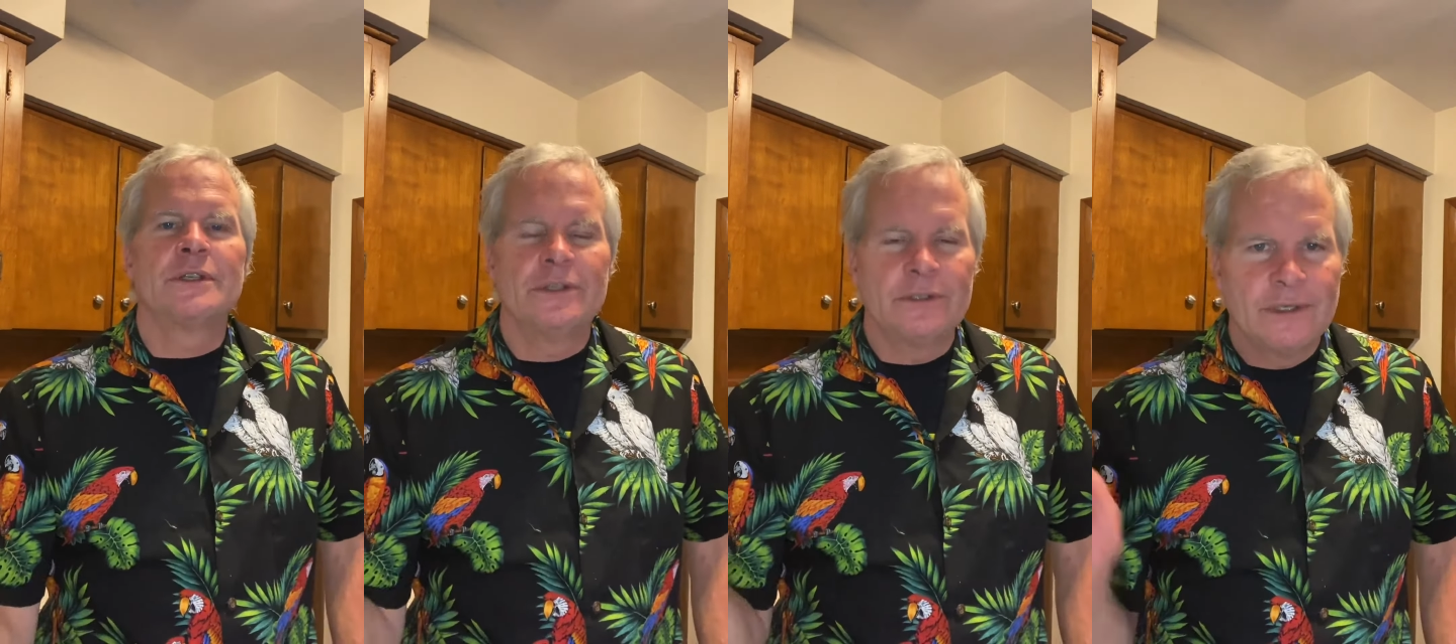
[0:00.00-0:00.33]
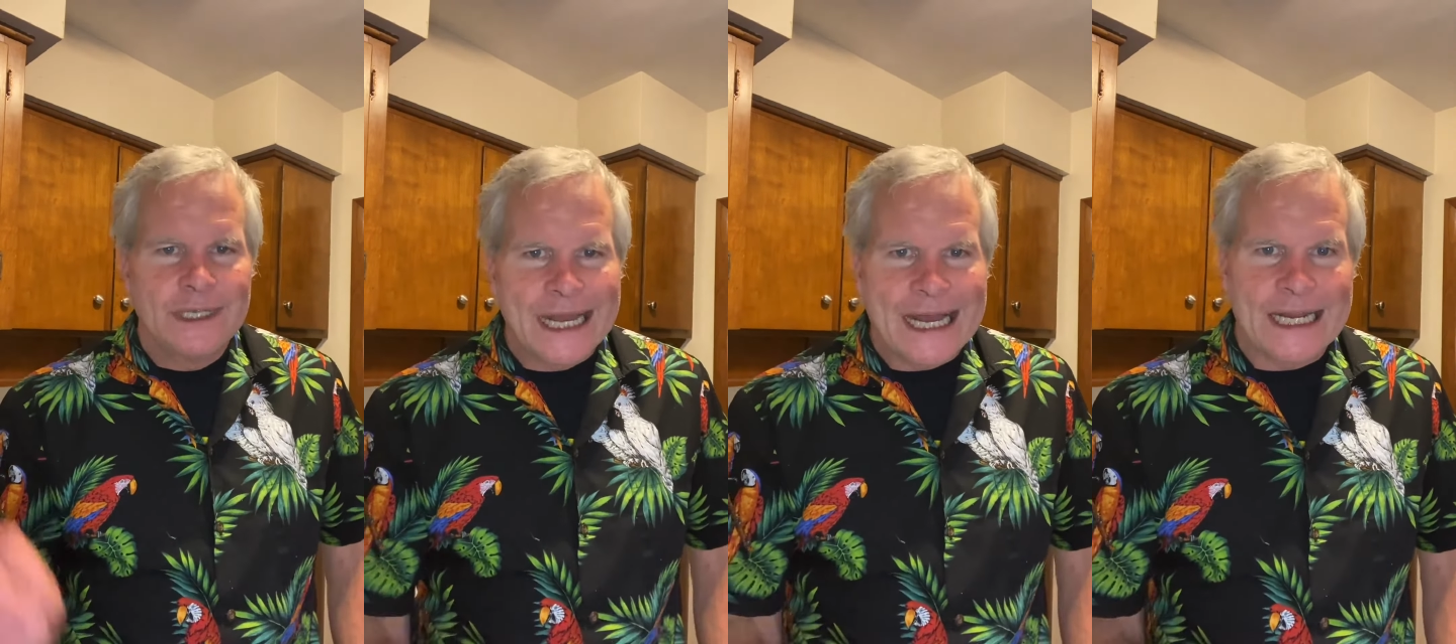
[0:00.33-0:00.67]
you
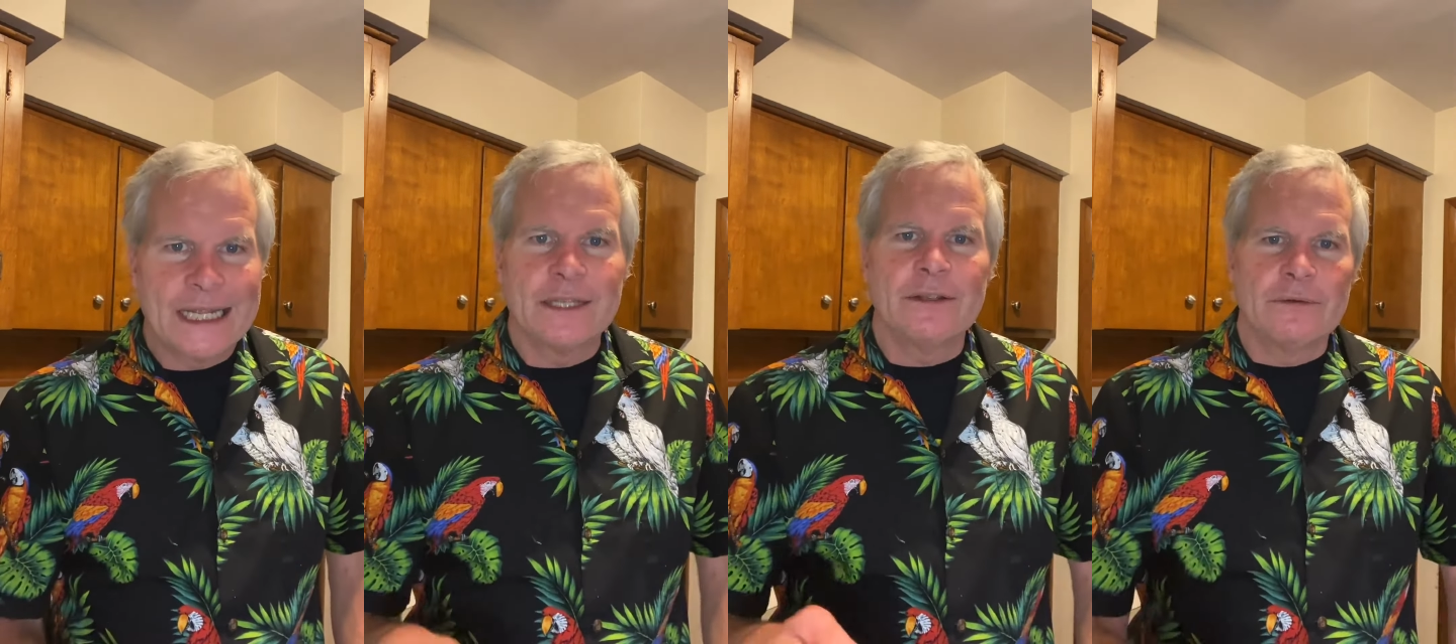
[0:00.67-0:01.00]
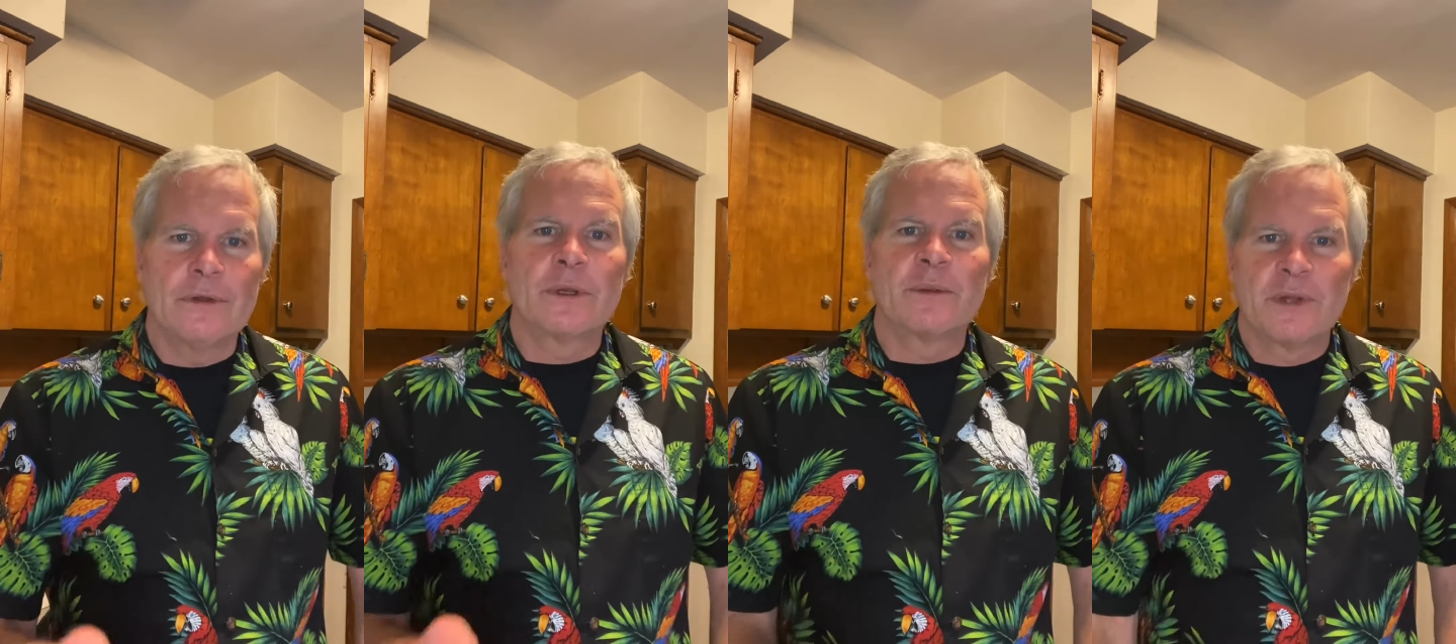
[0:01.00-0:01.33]
got it, you know
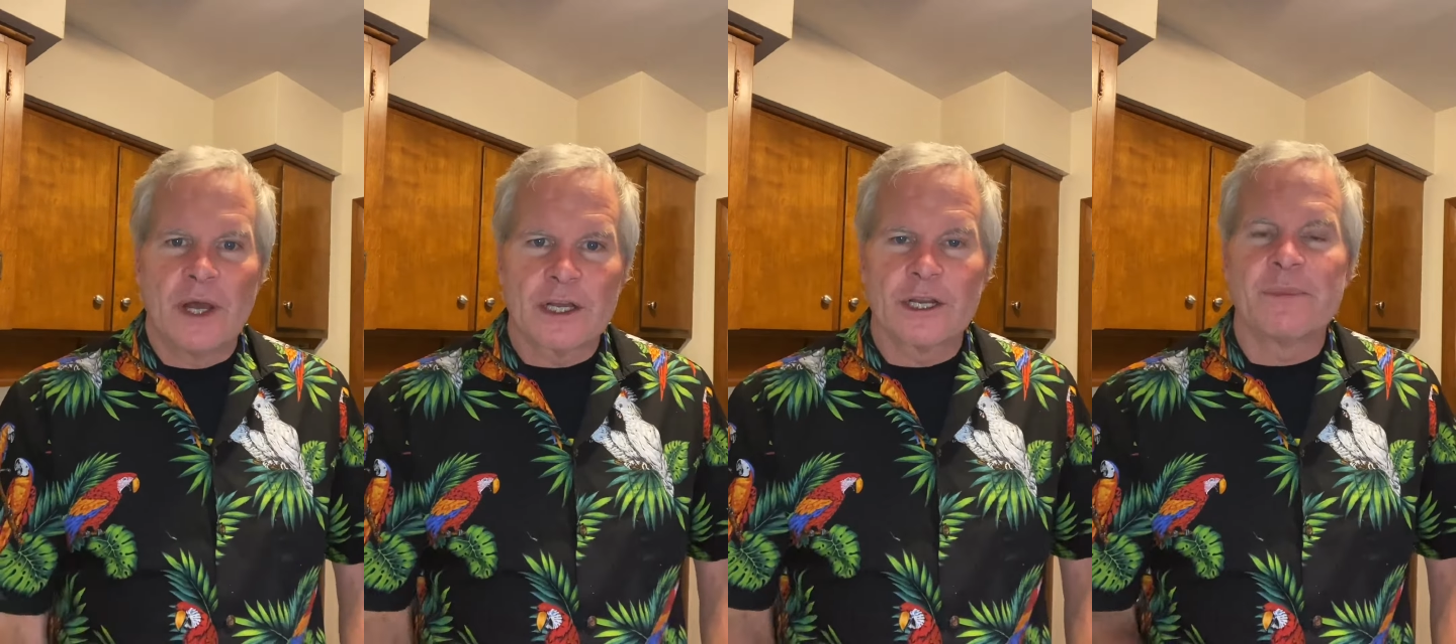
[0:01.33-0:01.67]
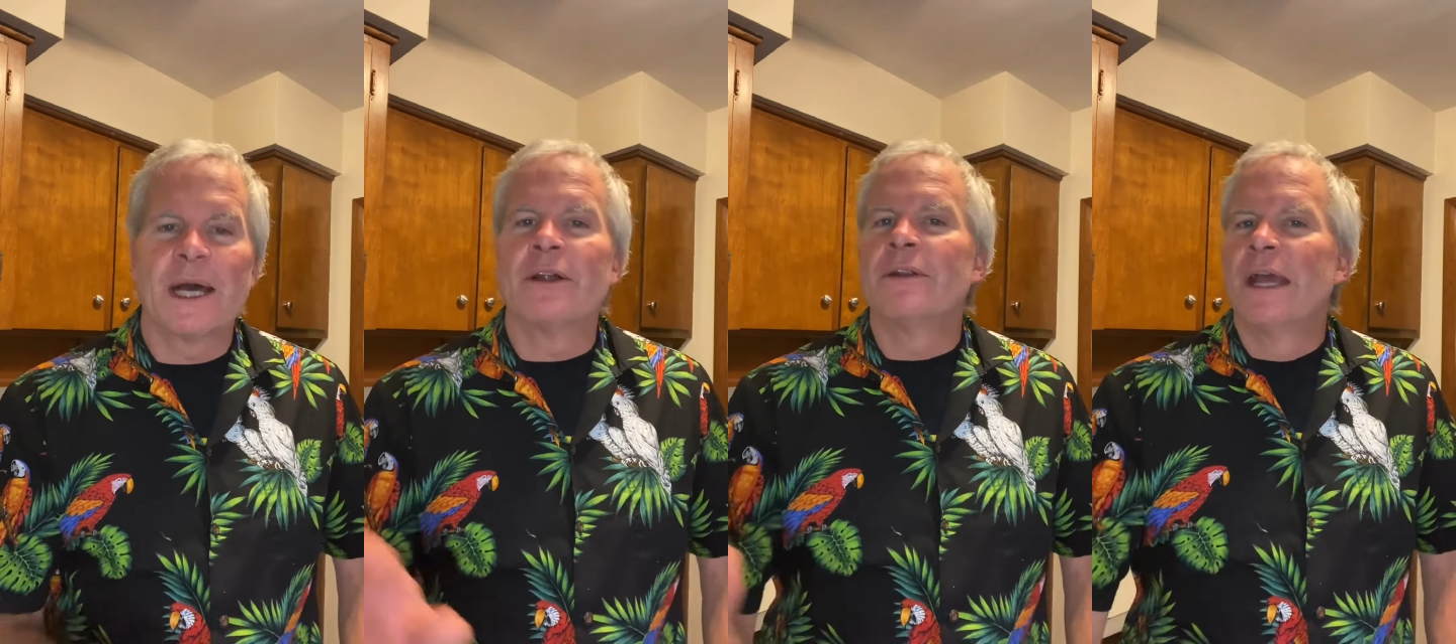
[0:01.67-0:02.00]
what I'm talking
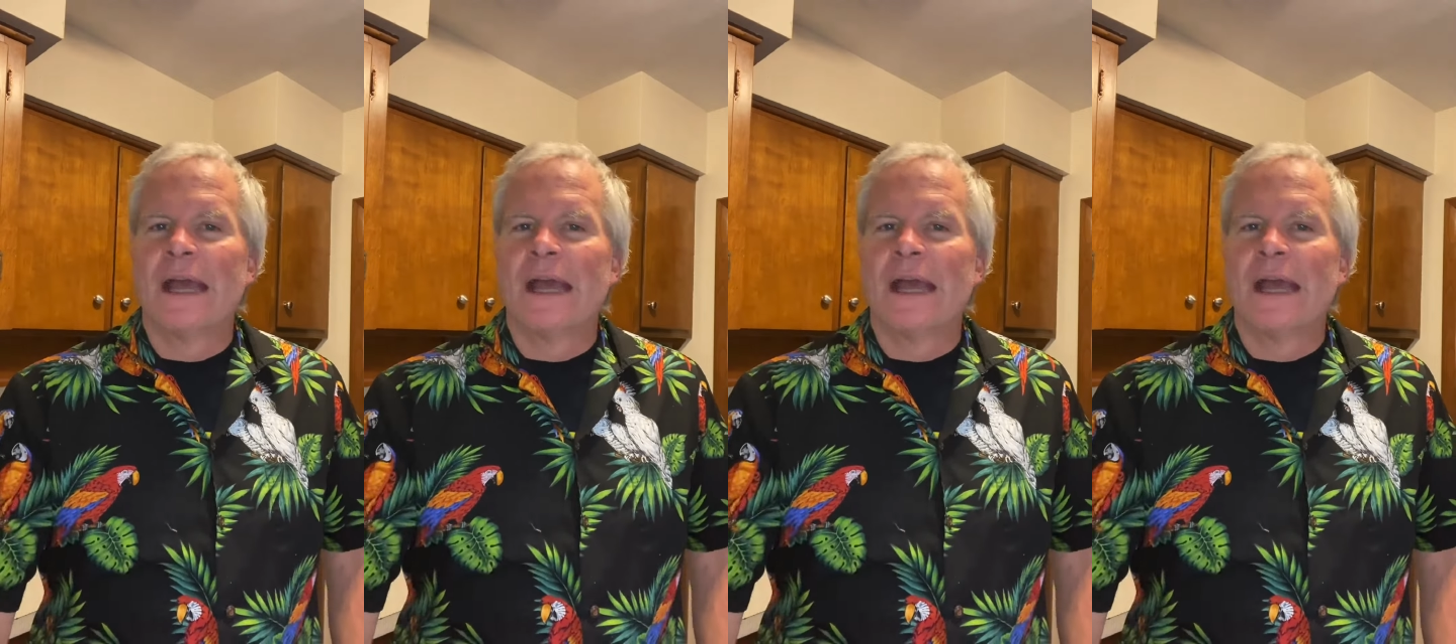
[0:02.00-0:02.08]
about.